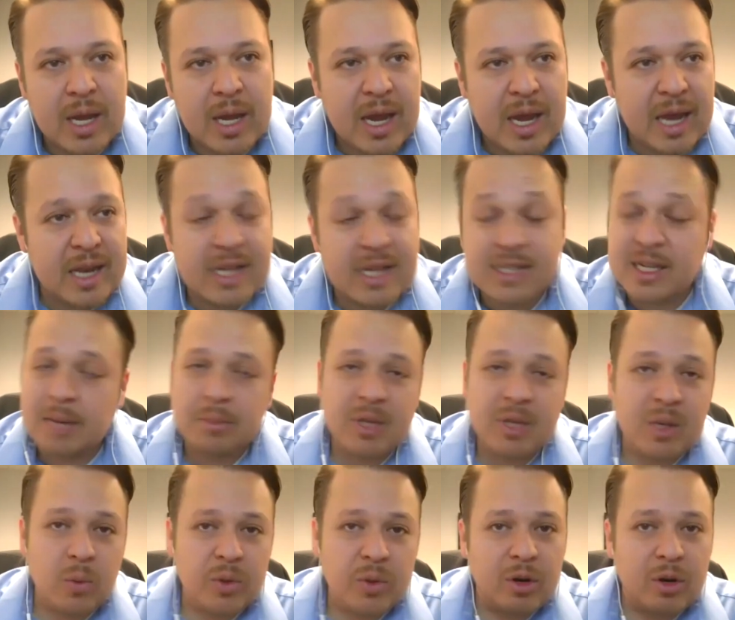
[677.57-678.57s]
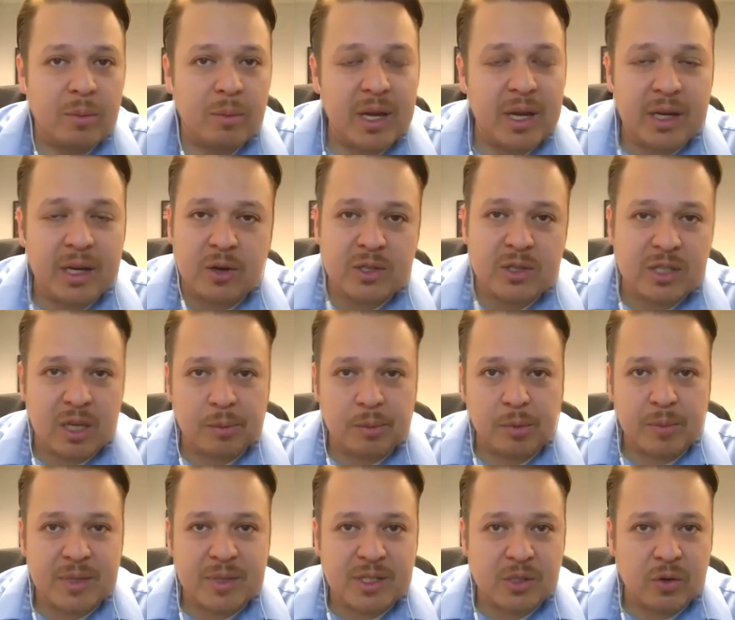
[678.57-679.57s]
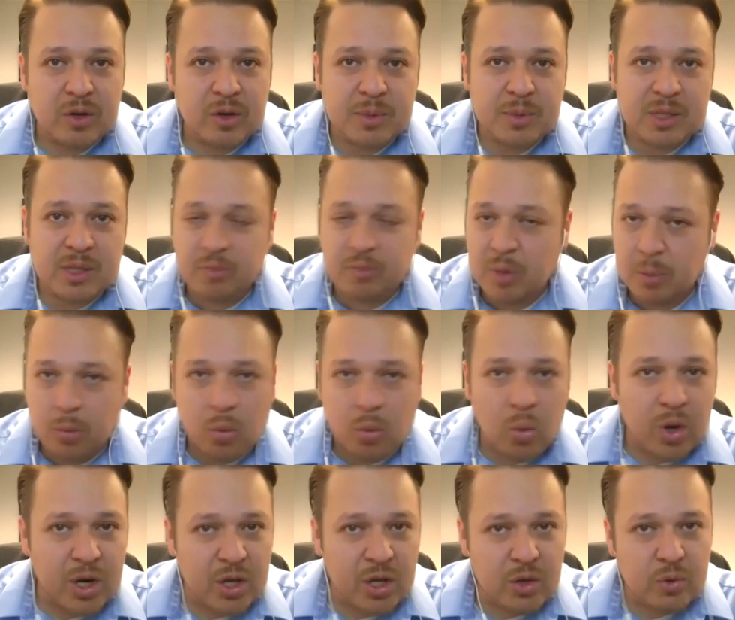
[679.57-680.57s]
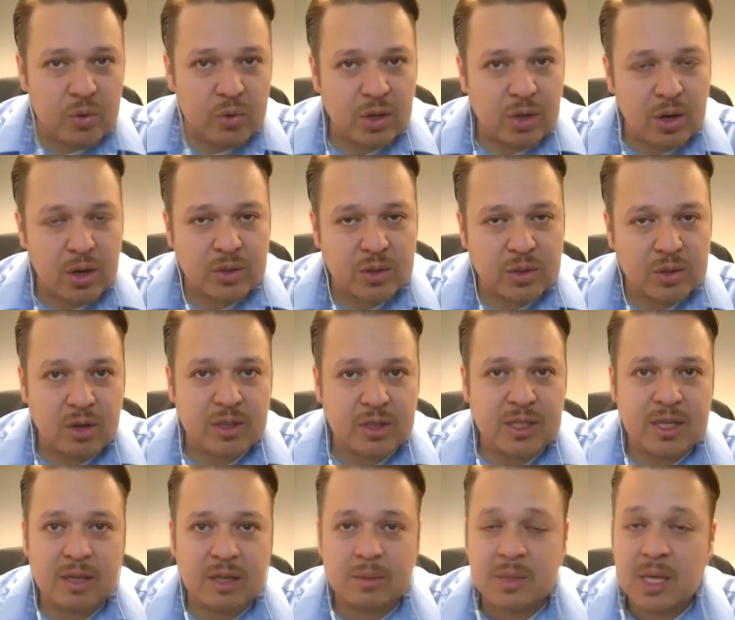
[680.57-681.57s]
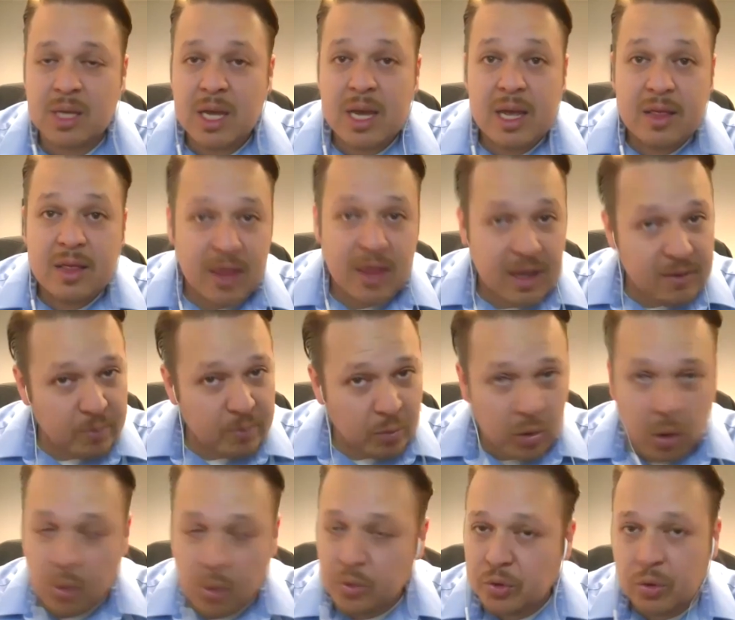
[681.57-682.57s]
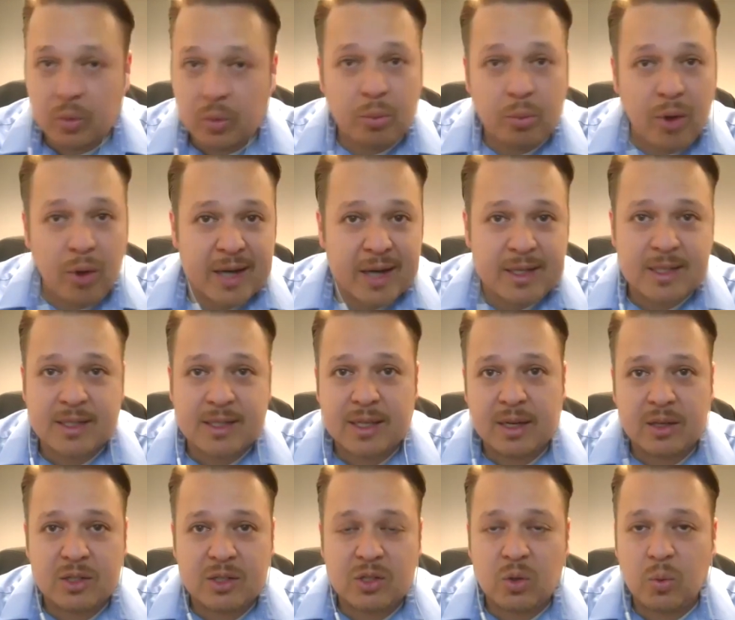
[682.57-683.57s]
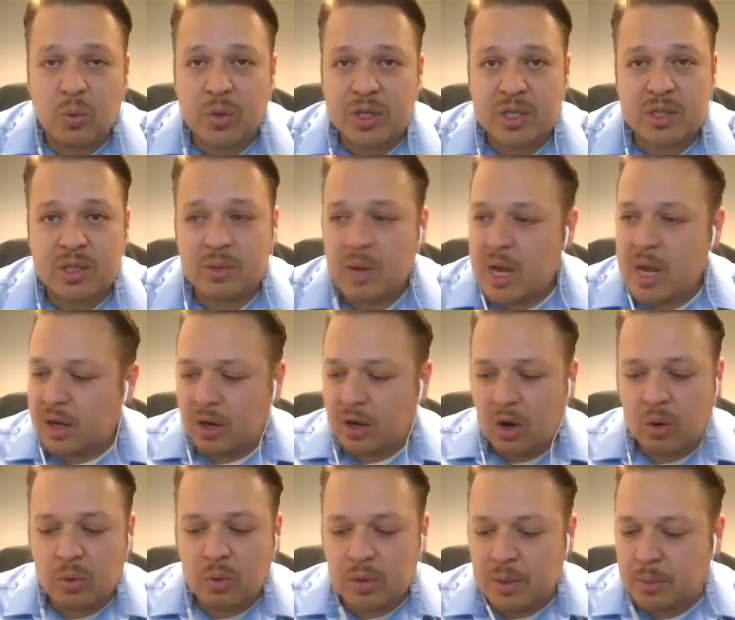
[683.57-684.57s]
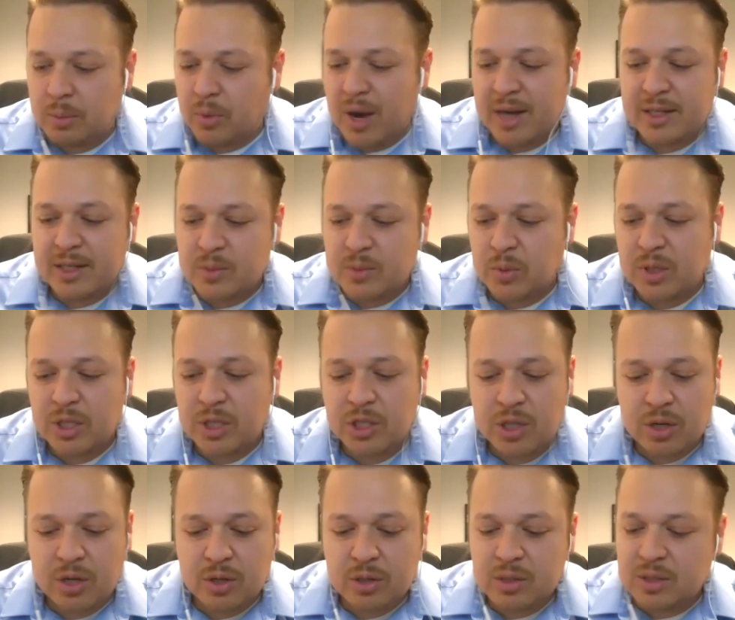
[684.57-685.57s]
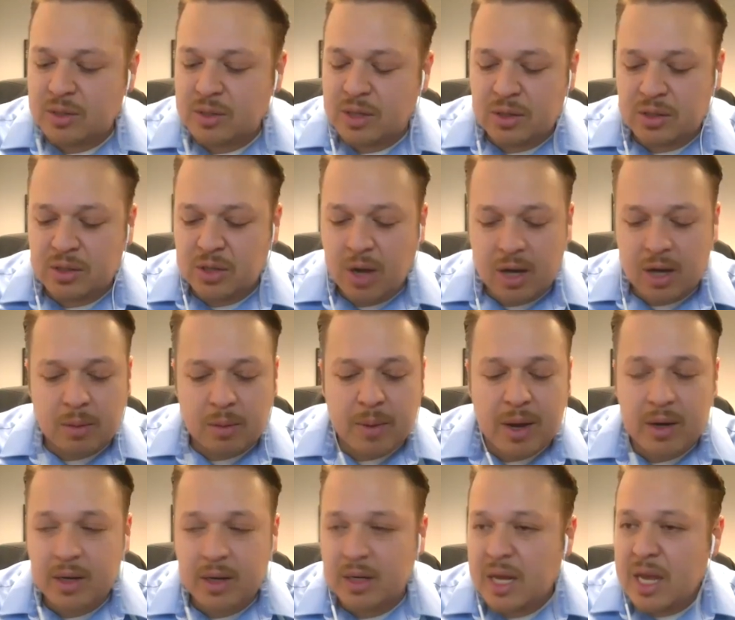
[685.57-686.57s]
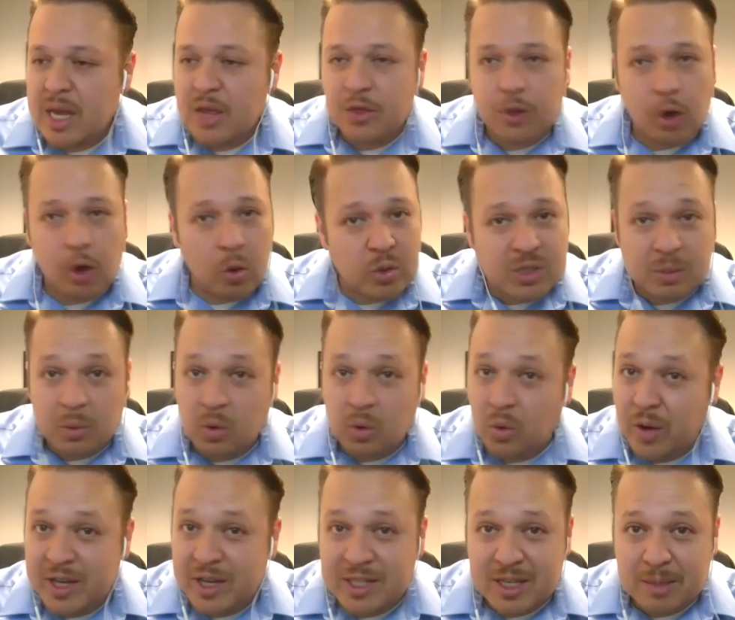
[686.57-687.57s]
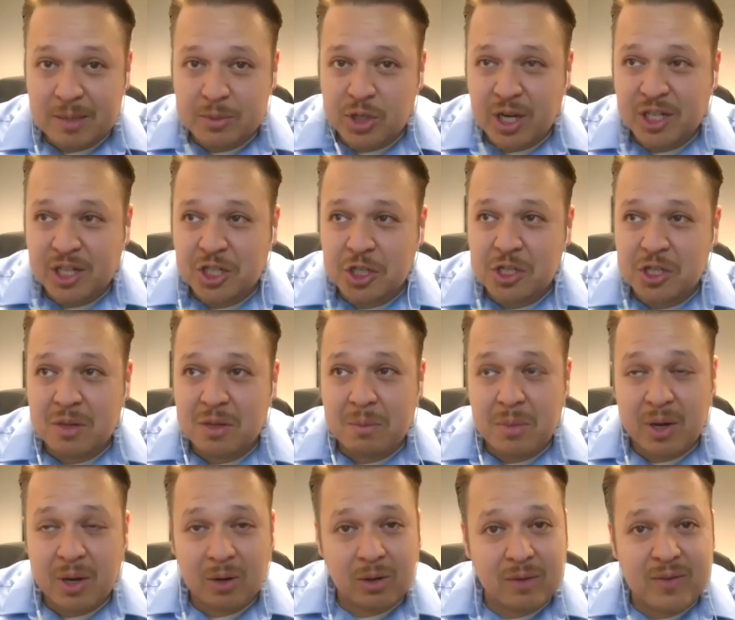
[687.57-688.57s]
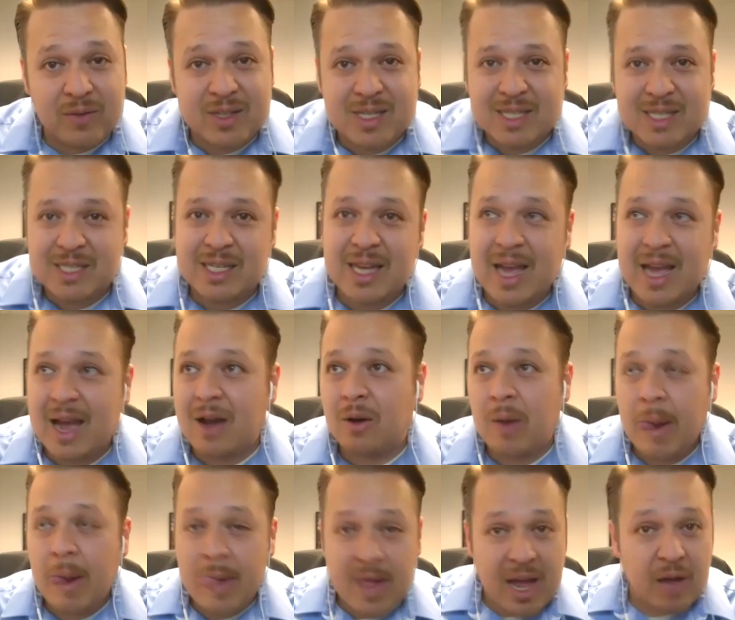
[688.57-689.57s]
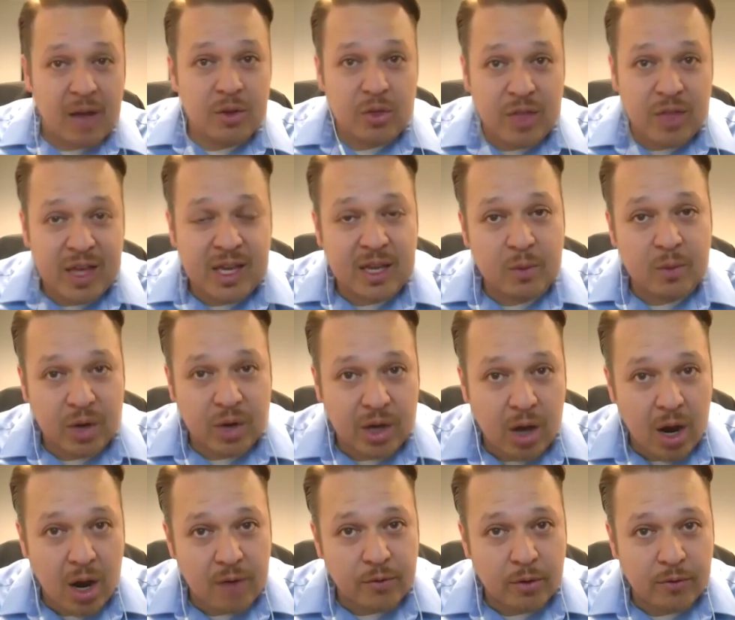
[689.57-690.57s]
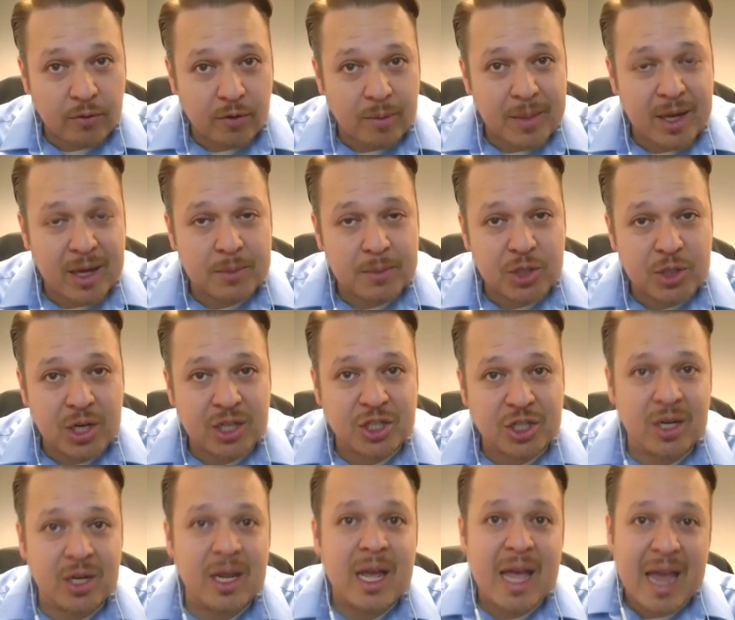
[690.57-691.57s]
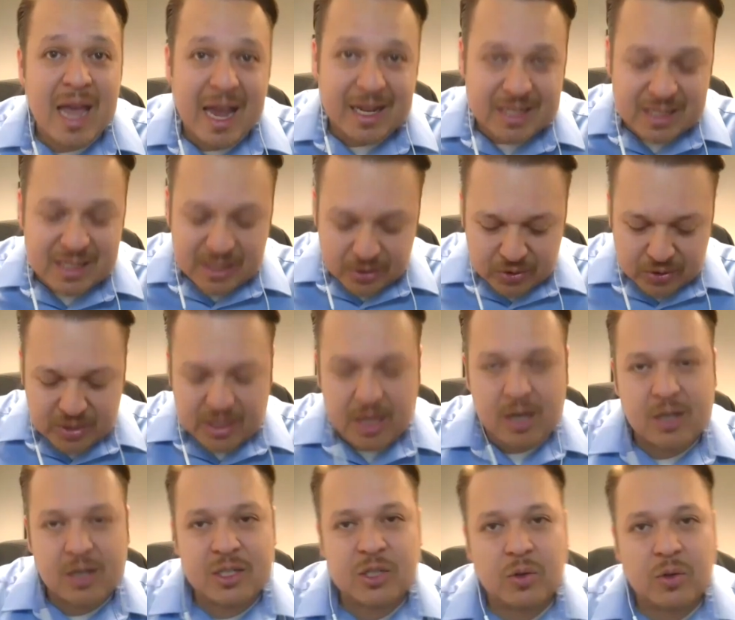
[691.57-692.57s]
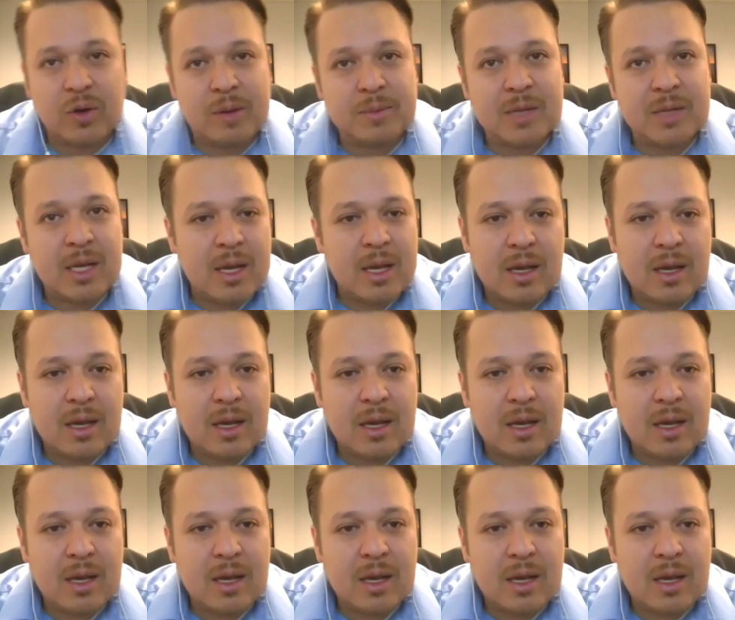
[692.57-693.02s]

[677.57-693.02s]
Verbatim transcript: And the same thing with our Medicare supplement scripts. If people want to use those in our teams, they go through and practice it. And so we just go and practice with each other to talk about it, throw some crazy objections in the middle of it to see how, how they can recover from that objection and still stay on script.